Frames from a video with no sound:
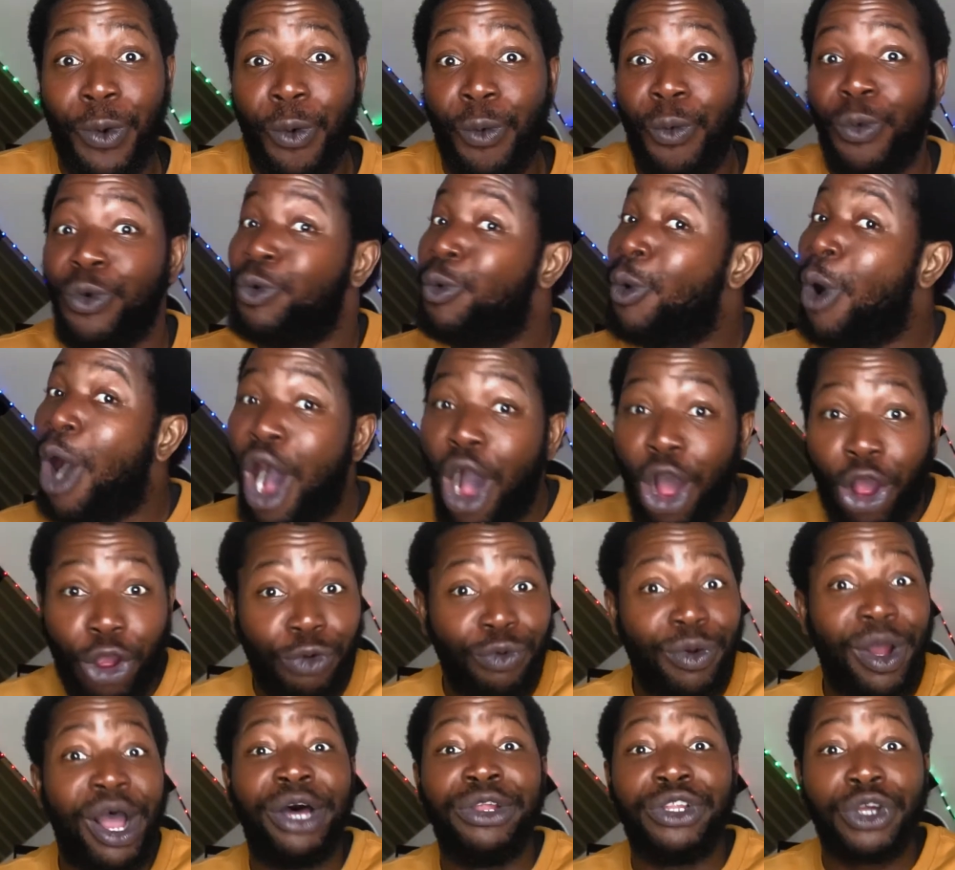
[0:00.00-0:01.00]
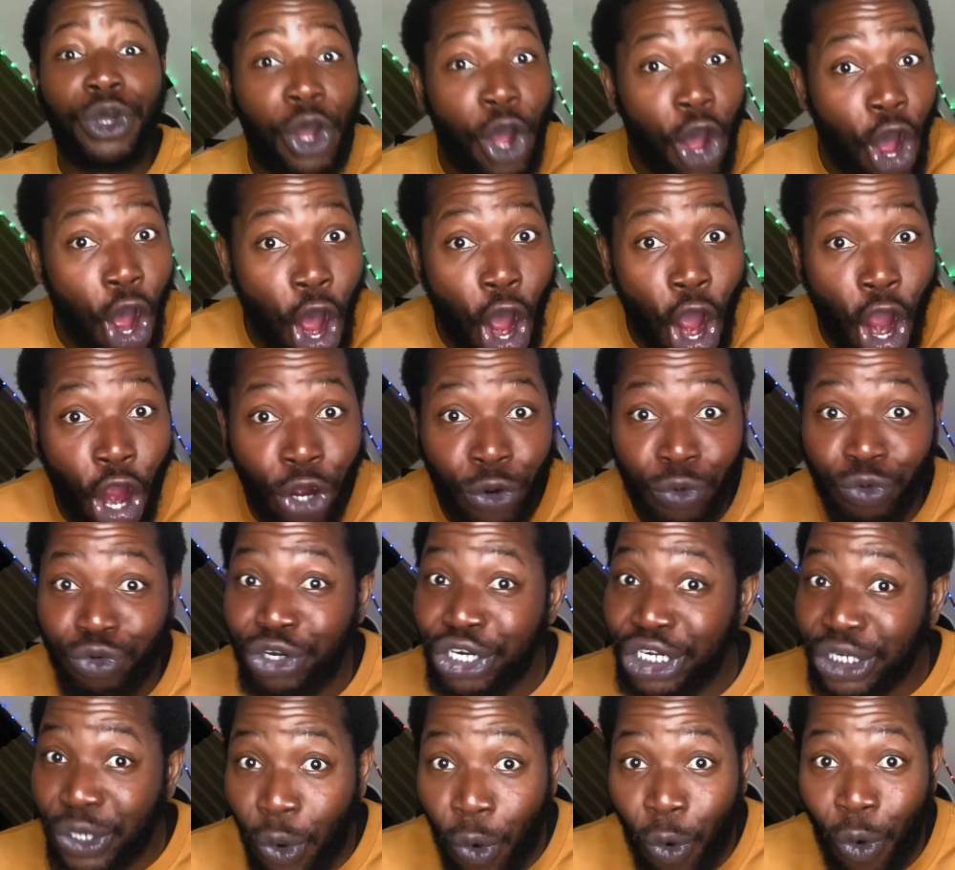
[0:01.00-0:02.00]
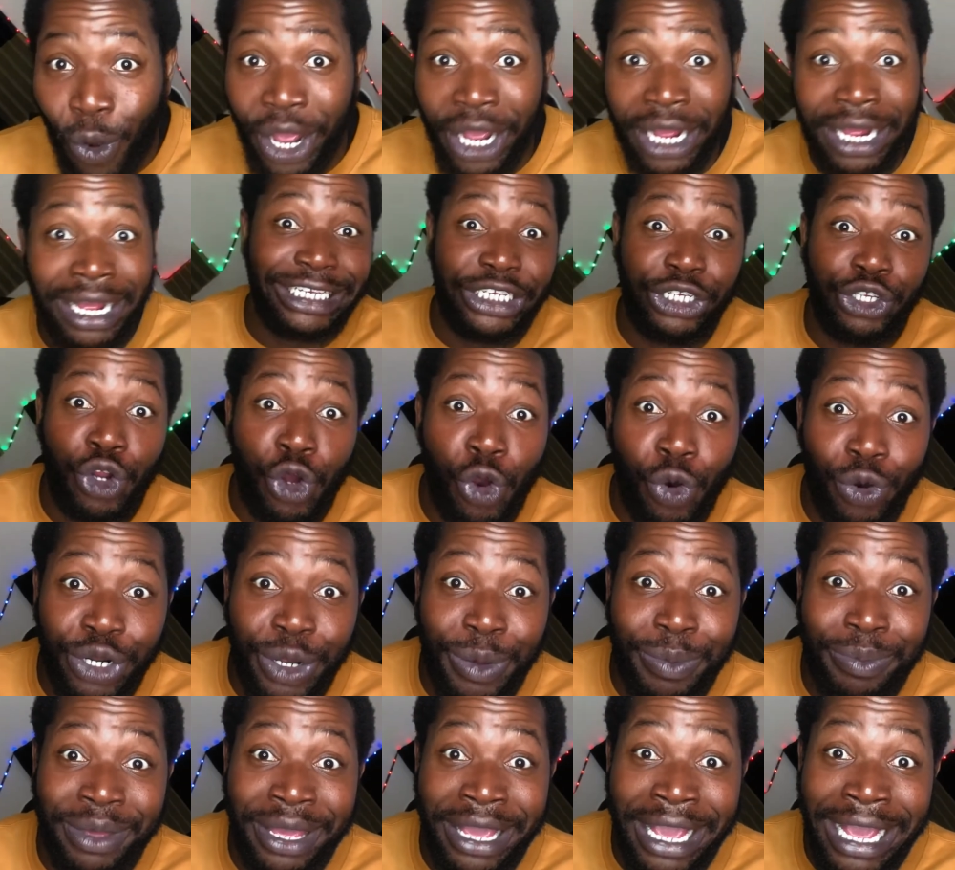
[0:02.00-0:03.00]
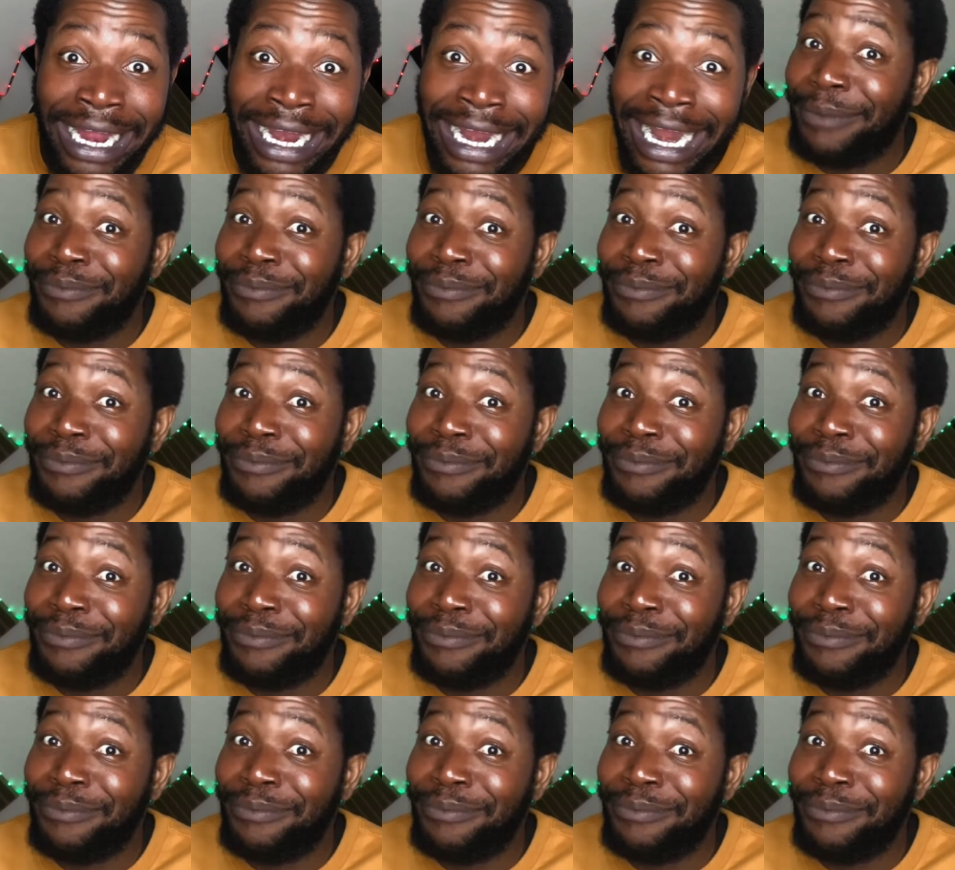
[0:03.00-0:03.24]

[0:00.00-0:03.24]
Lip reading: We walk around the car real quick, you know what I mean?